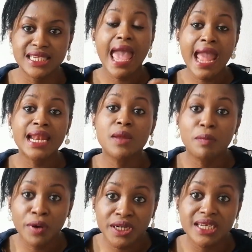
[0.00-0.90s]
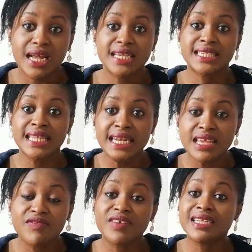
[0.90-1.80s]
Anybody that is
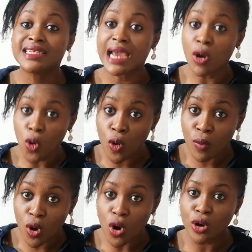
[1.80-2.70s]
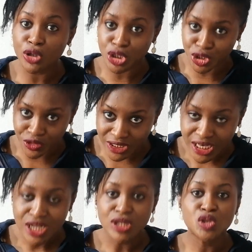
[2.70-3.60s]
leaving their home country
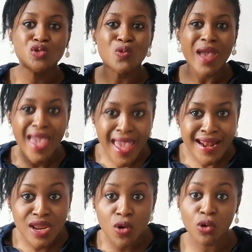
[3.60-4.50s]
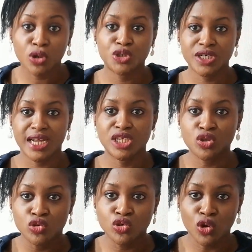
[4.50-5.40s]
to any country that is
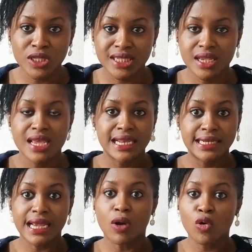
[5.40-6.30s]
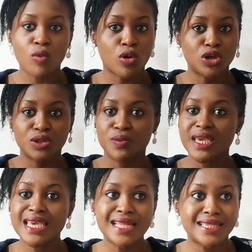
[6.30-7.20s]
not their home country, be
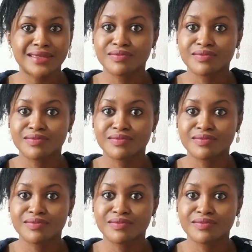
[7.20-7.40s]
it